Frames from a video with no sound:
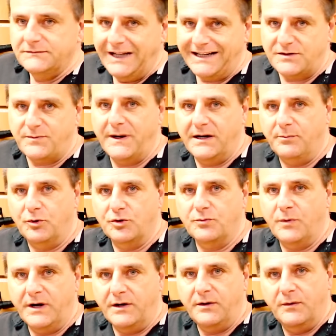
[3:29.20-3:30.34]
that's where the,
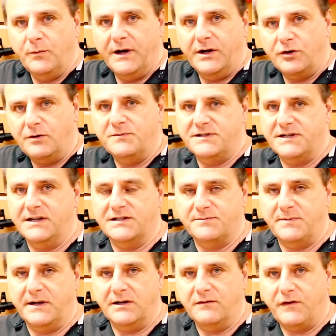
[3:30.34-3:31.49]
where, the, where it comes in as
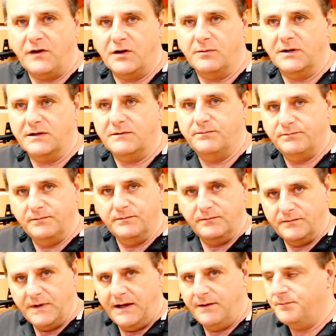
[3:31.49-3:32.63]
being an affordable
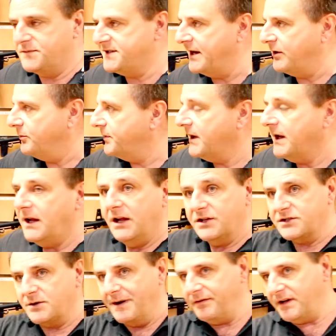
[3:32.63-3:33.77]
uh, setup.
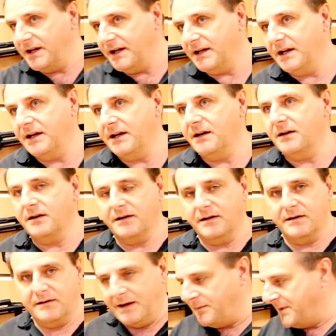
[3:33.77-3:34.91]
So everything in here
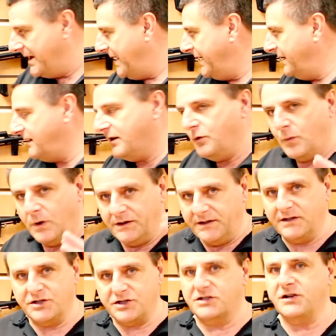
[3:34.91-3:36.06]
can be anything you want
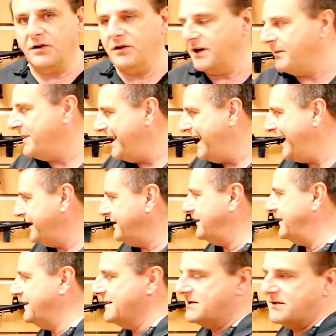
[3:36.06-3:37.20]
in the store can be added
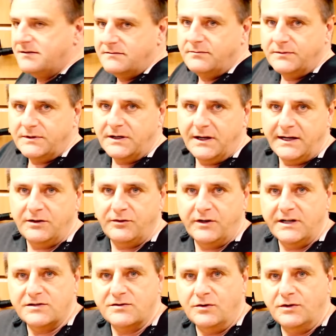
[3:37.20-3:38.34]
to this to either of
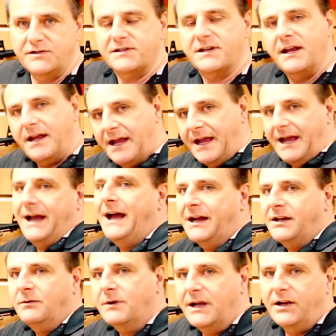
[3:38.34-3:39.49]
these guns,
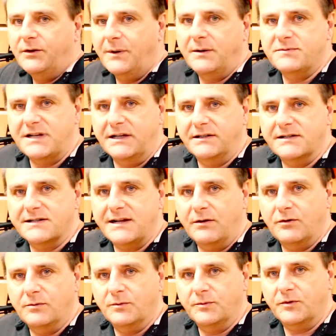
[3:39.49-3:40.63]
and you will get a 20%
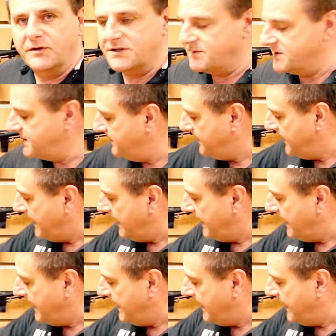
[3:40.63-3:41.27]
discount coming to Christmas.